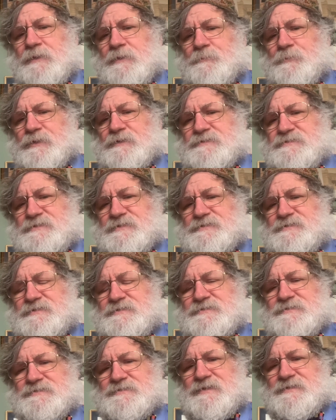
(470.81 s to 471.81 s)
because this
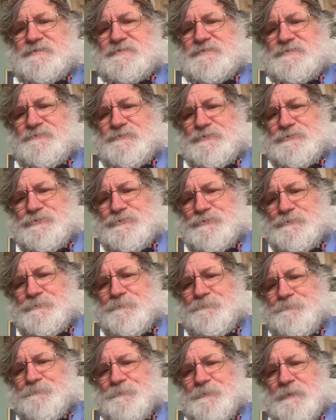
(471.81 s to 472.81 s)
is a sensitive issue,
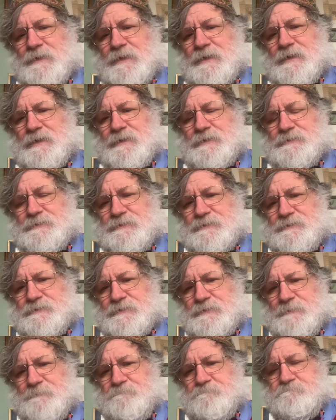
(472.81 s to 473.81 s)
and
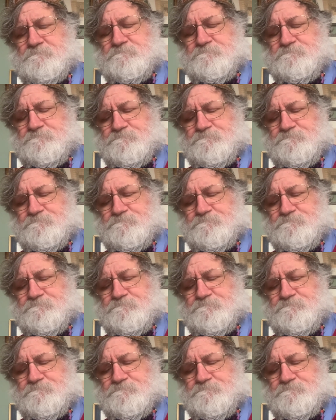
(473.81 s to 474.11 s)
and